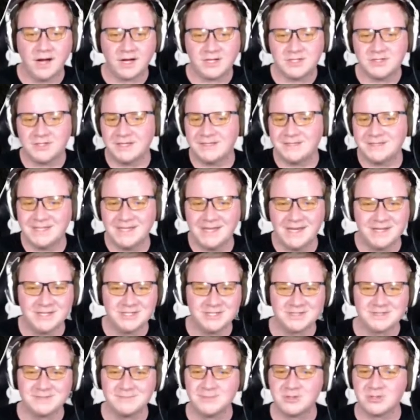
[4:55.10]
actually cn
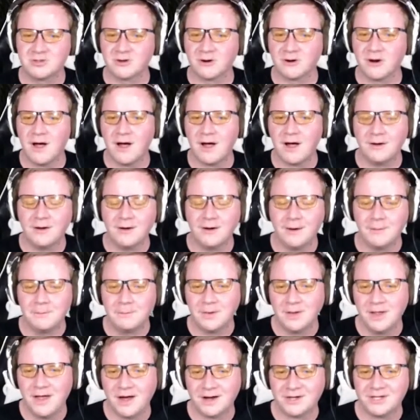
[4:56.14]
just draw, uh,
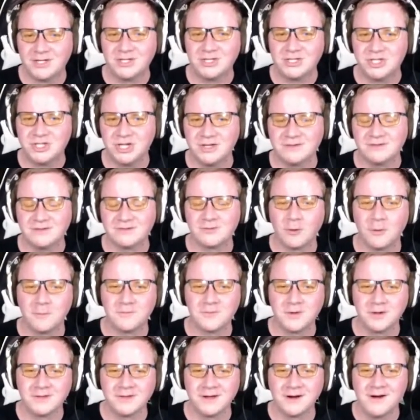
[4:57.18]
blocked jin's torps
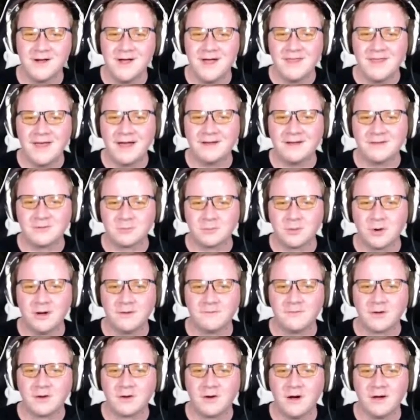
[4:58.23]
right there that is
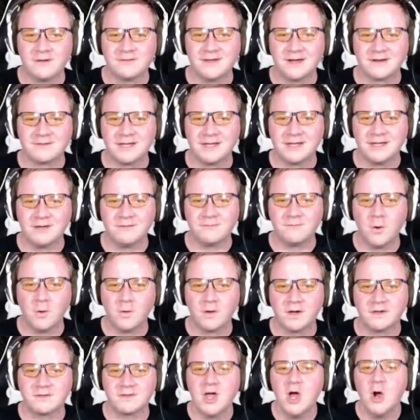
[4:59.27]
rough the cossacks getting
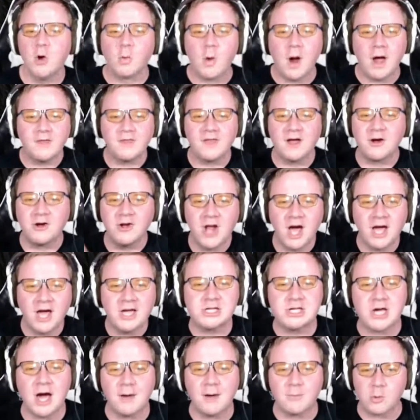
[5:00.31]
focused right there nice
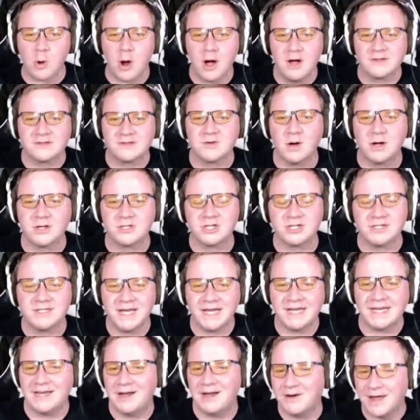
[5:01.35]
job ron swanson
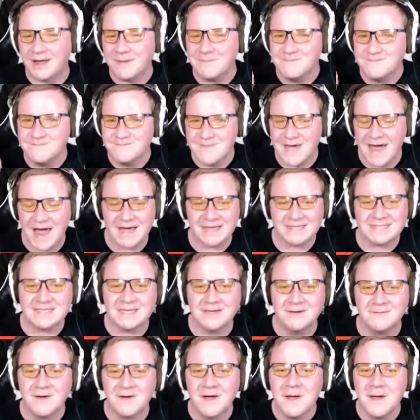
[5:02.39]
taking out a
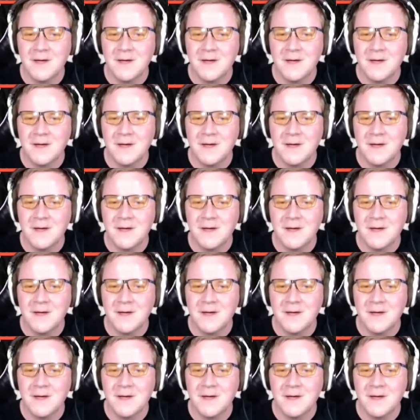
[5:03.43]
massive